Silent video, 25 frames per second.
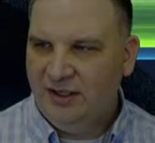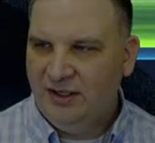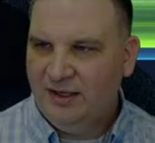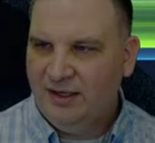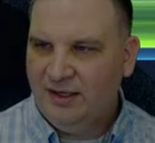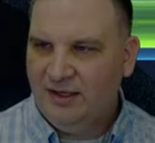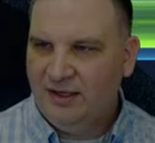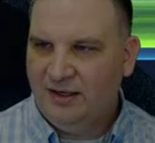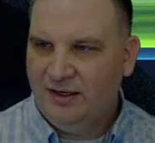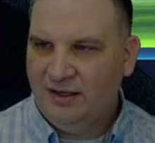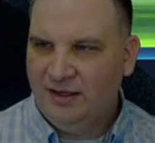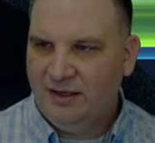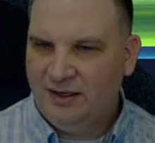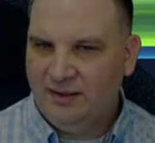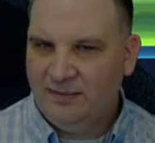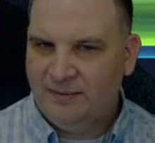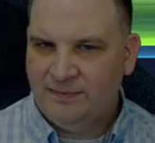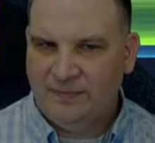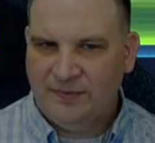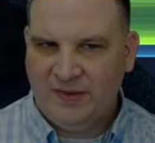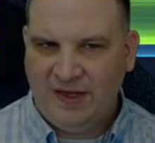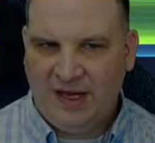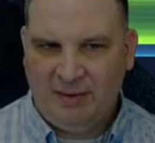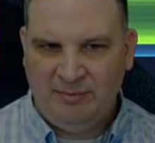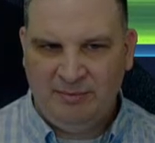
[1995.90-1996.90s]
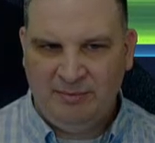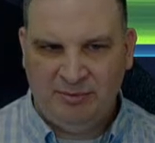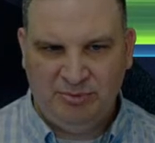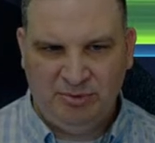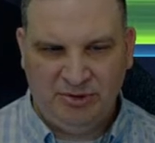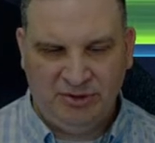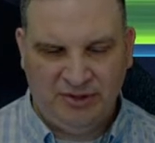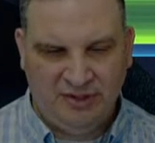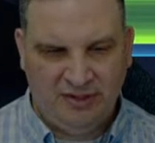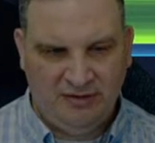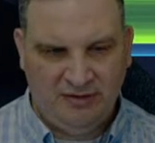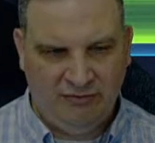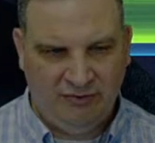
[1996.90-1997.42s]
Uh, I'm a
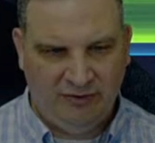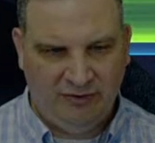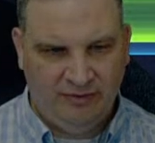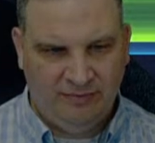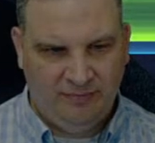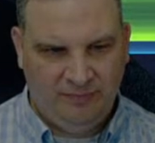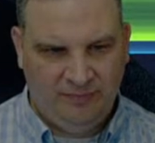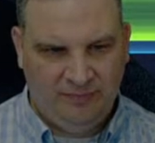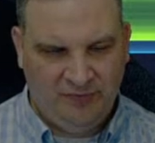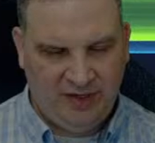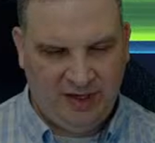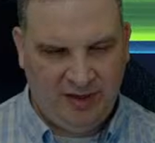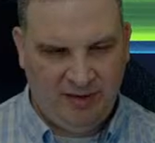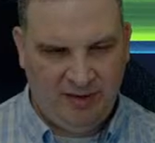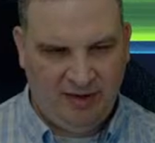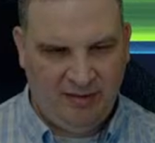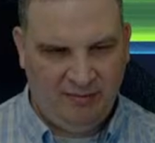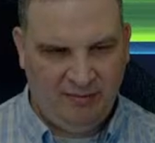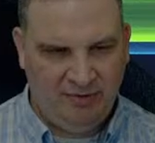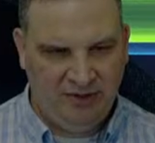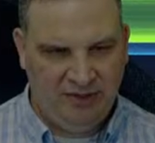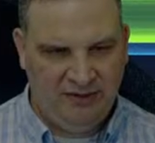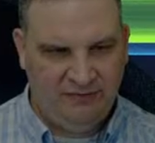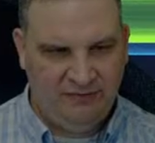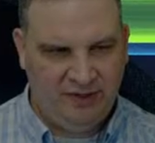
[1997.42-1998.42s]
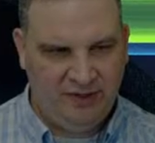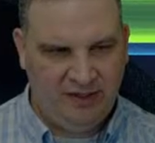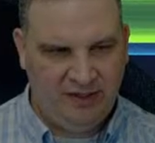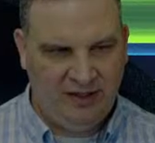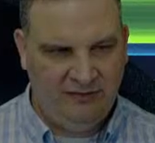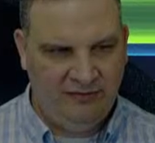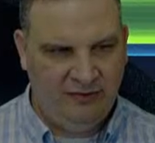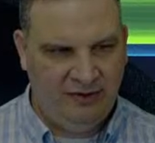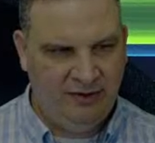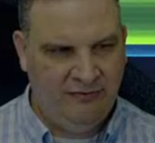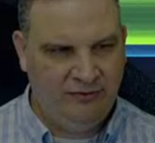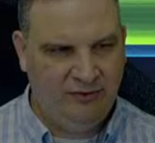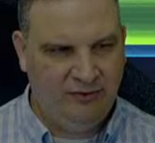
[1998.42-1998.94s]
believer. I, I, believe that
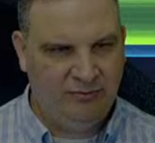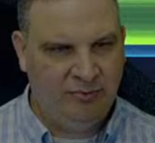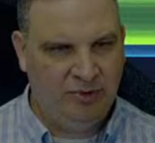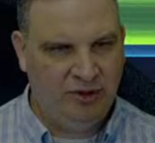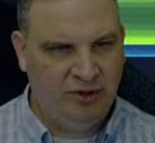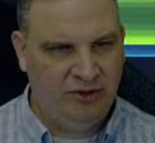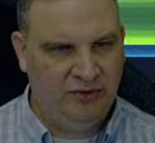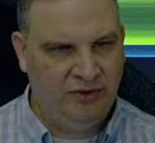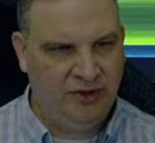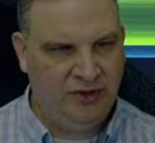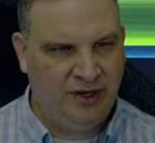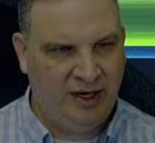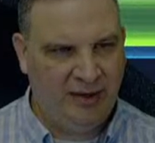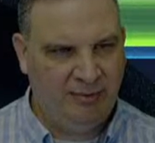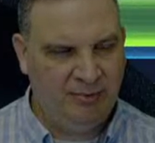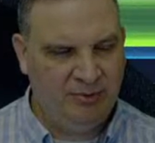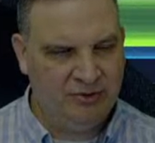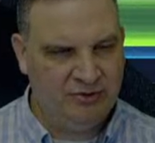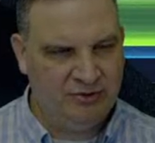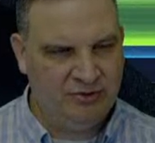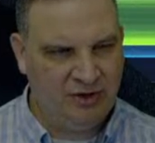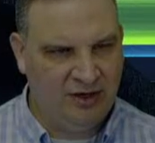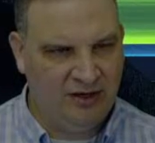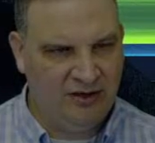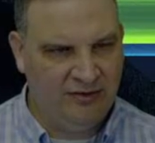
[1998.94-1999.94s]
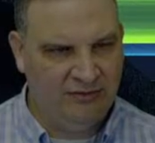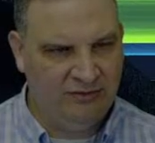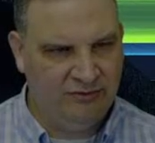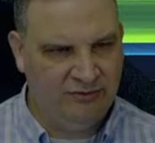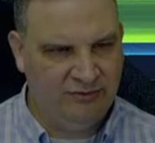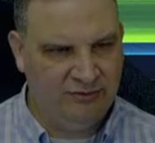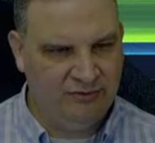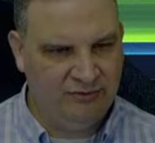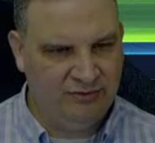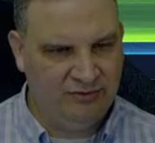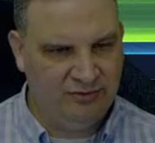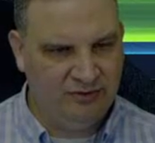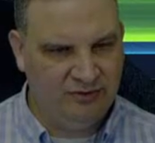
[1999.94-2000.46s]
even if you build the hyperdrive
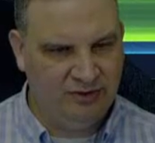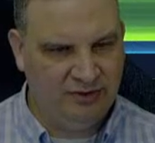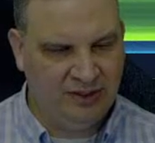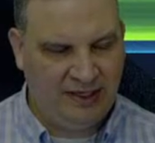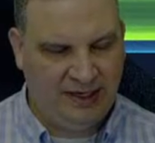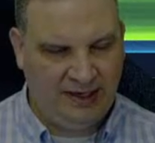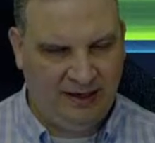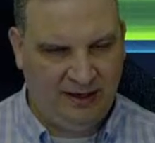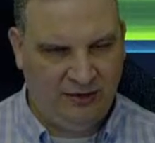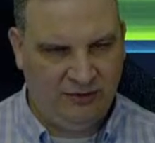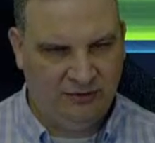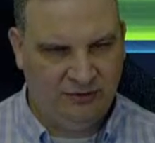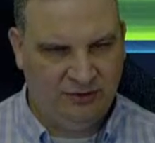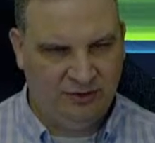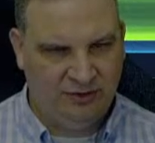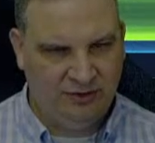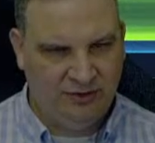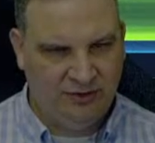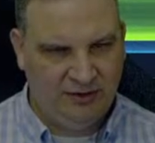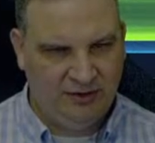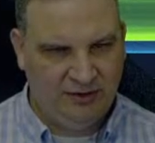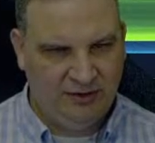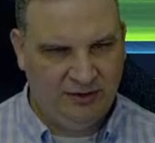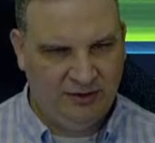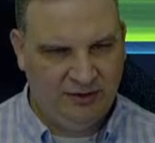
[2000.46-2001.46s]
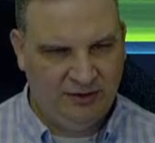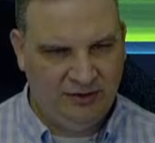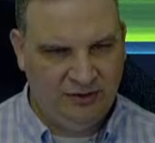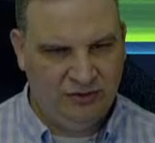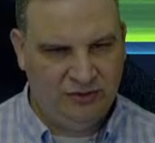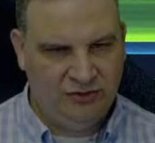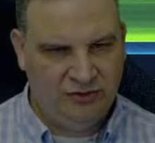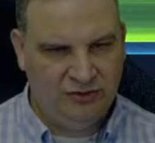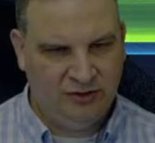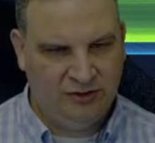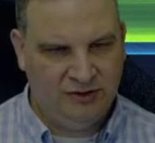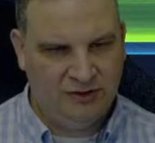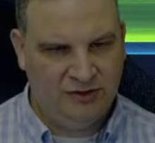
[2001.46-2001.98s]
account, you
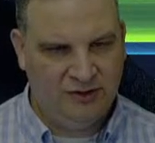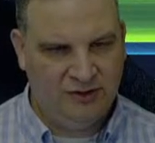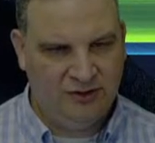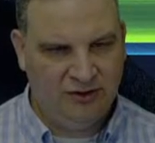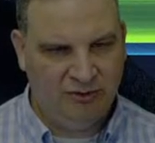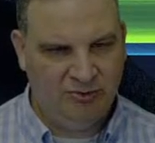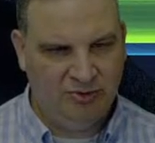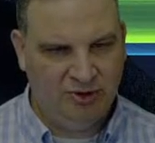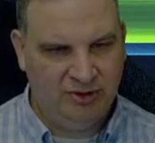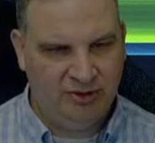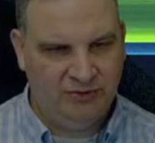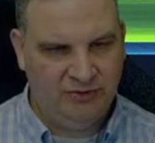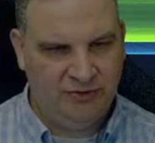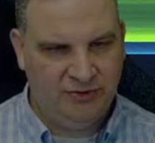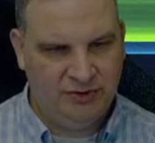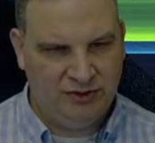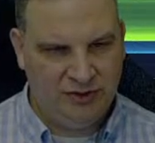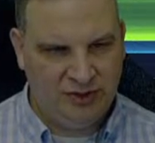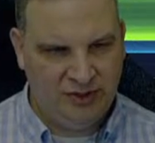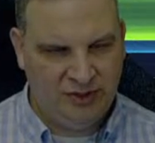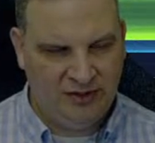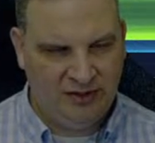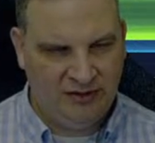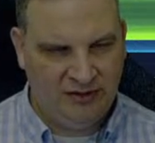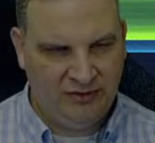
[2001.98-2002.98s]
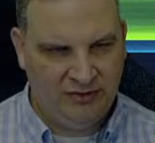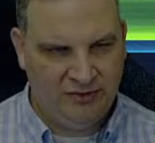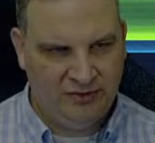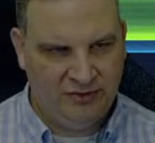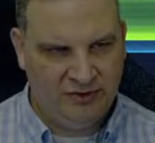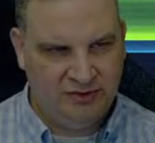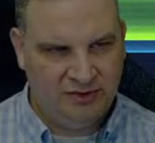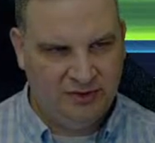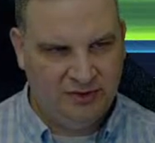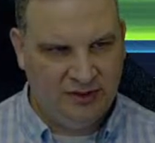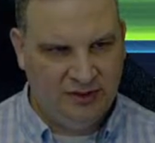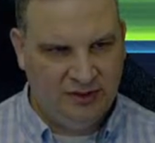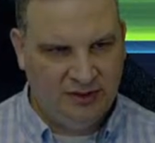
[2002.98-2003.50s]
should still build the geos.